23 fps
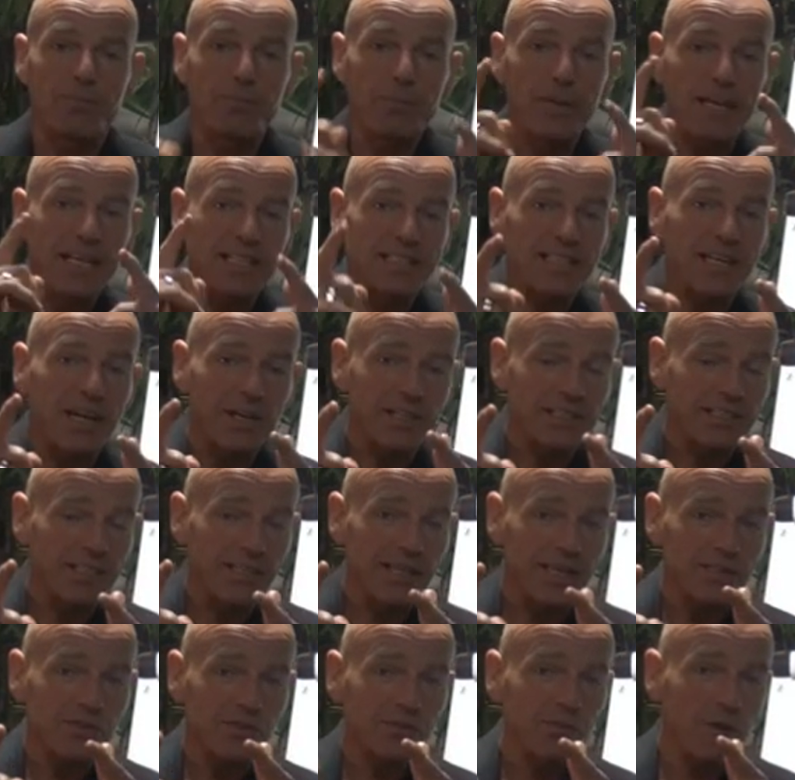Peace out. See
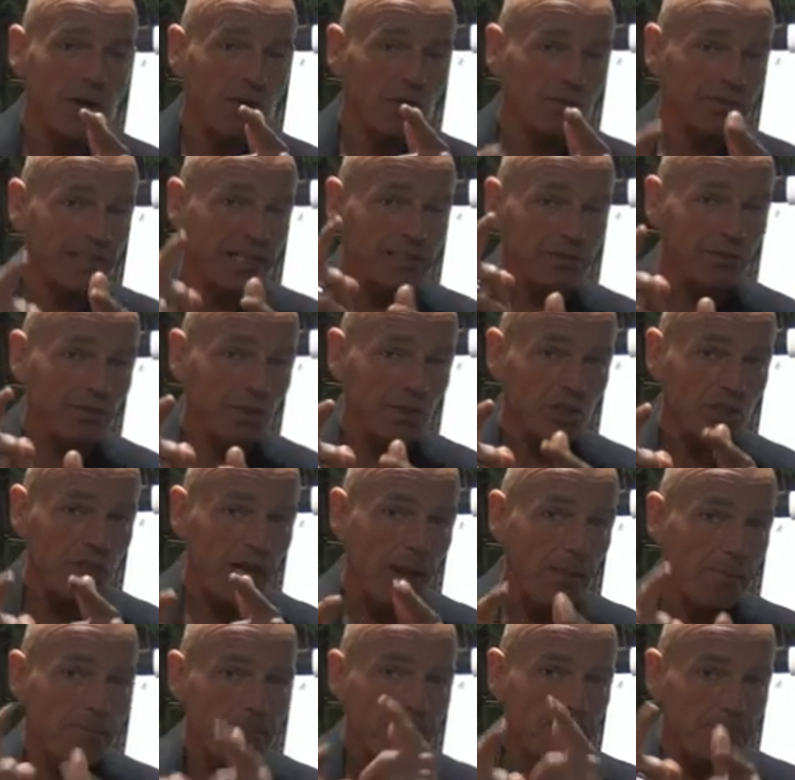you guys tomorrow. Thanks for
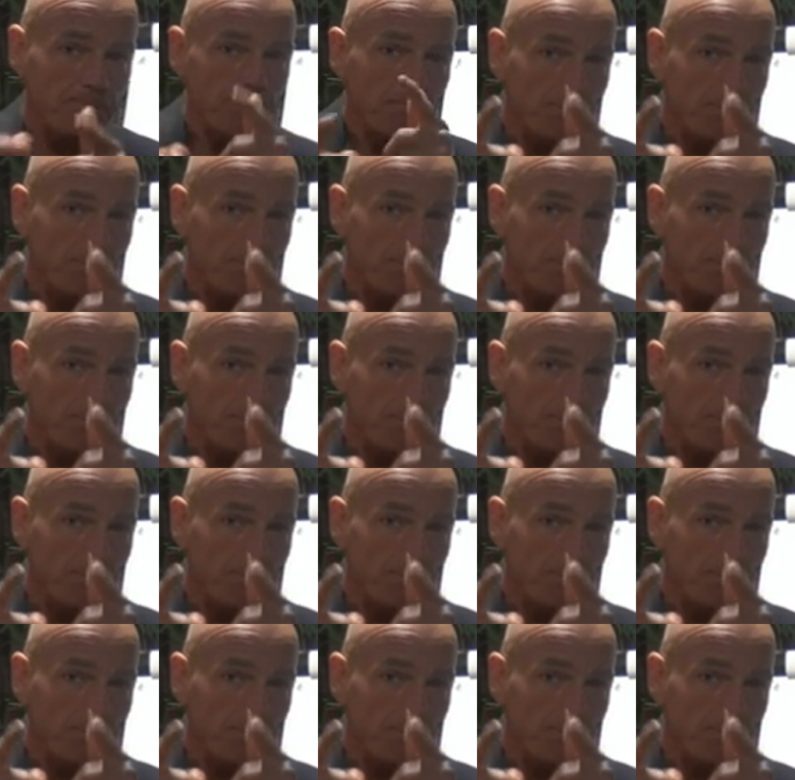watching.